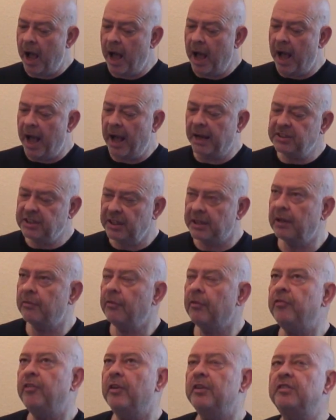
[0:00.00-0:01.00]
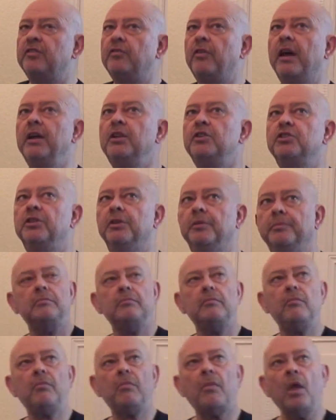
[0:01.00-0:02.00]
I did have a frustration
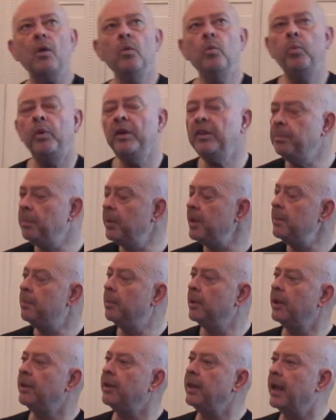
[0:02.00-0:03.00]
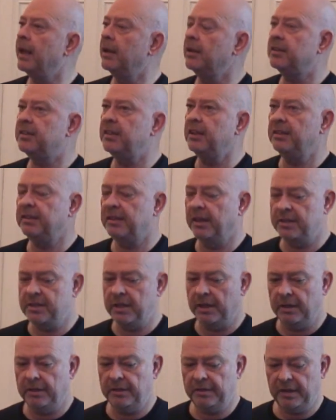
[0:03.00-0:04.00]
with people in the LSE cities
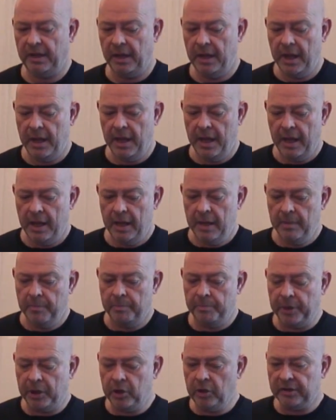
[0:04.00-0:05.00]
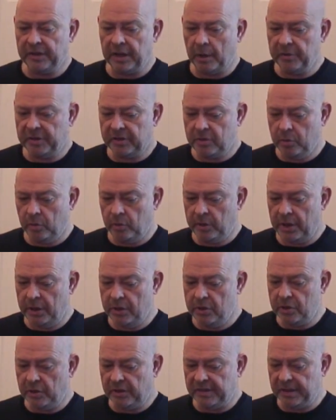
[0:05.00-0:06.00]
because I was talking
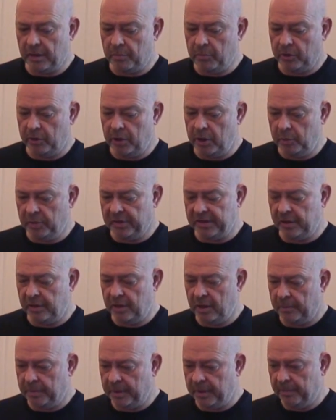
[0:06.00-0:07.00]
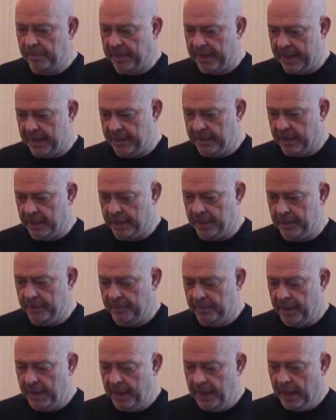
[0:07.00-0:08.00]
to someone who was an urban planner,
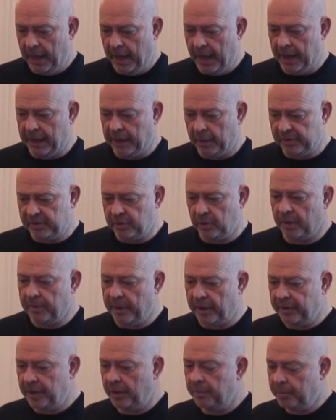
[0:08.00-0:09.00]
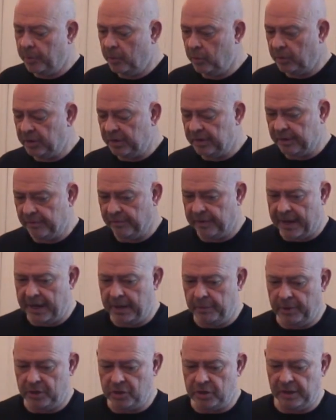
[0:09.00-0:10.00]
and I was talking about the importance of
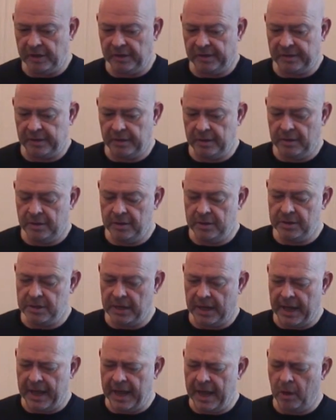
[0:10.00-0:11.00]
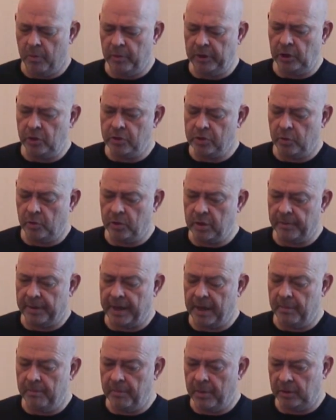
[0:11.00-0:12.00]
languages and how when you talk
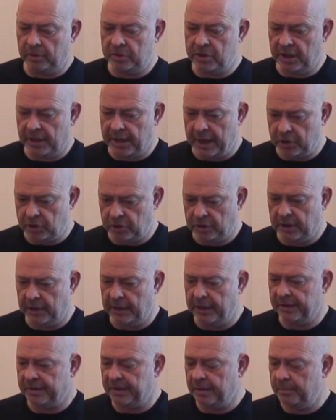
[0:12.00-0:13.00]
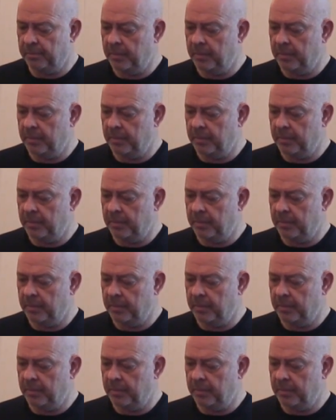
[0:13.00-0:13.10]
about multinationalism,